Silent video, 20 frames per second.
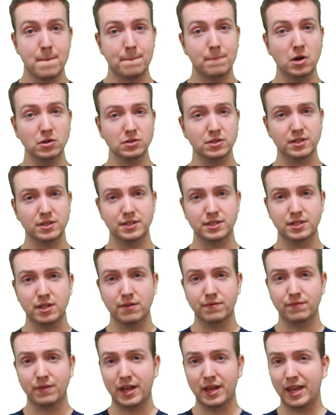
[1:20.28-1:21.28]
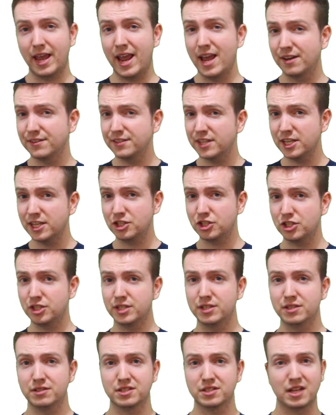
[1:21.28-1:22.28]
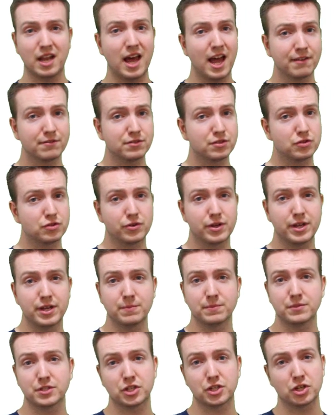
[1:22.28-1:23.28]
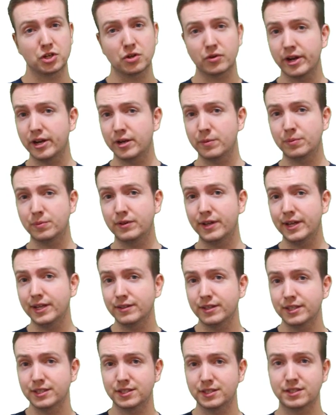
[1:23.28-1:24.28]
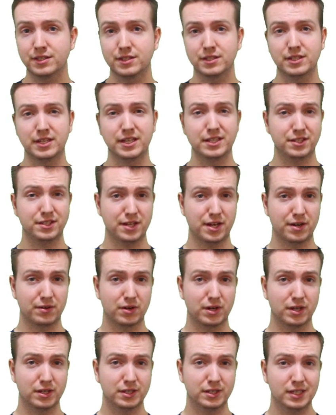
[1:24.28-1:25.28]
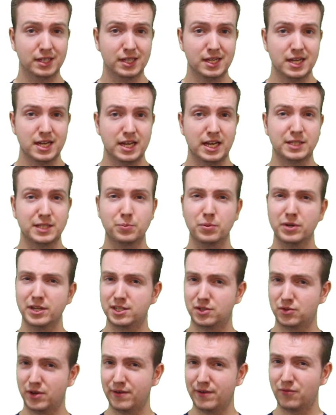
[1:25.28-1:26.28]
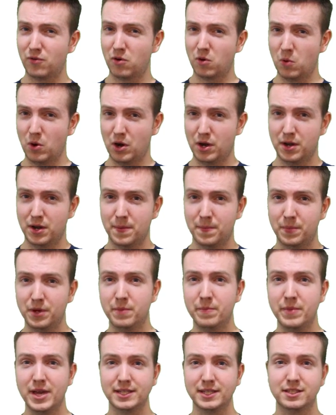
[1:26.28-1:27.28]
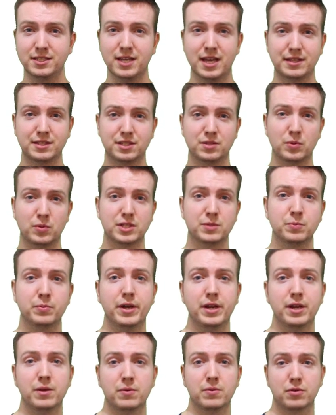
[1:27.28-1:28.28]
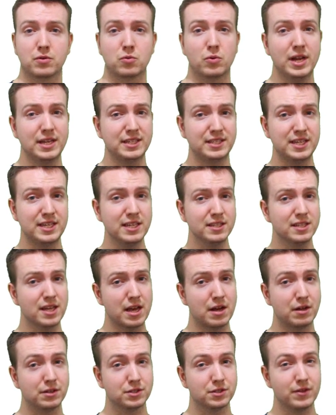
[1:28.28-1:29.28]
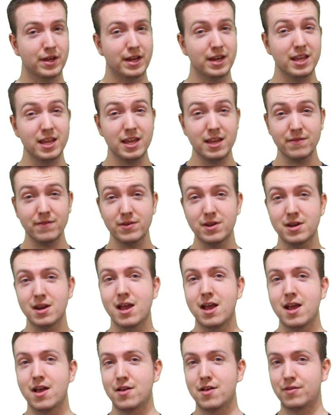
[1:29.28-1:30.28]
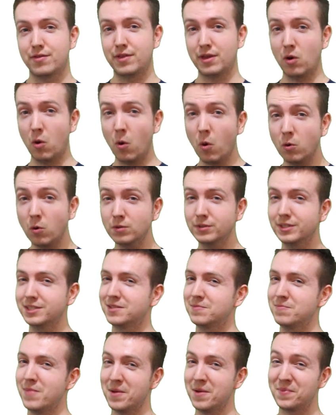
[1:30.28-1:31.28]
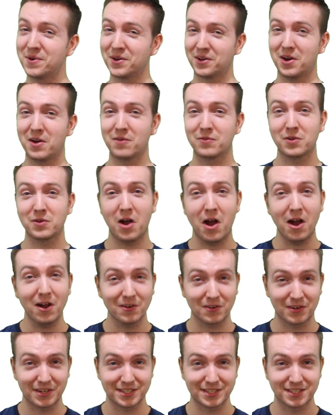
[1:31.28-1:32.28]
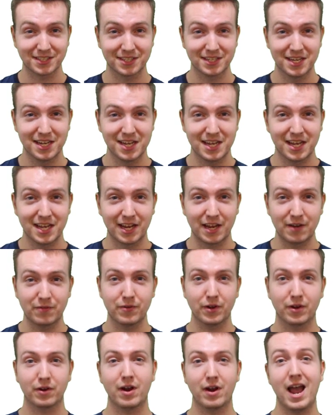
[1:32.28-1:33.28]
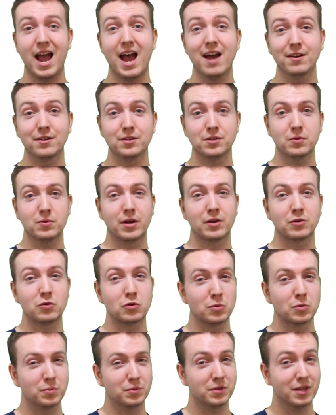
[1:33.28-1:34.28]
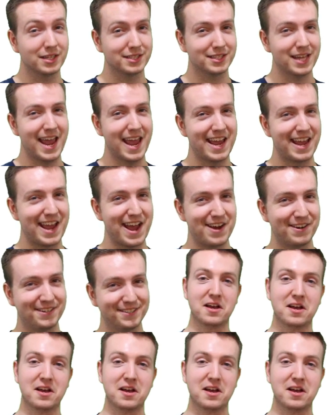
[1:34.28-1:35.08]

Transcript: Most of the stuff like annotations, live streams, curated playlists, etc. It's pretty straightforward, but it makes sense to explain it with great detail so that even the oldest member of Congress can figure out how to do a Google Plus Hangout.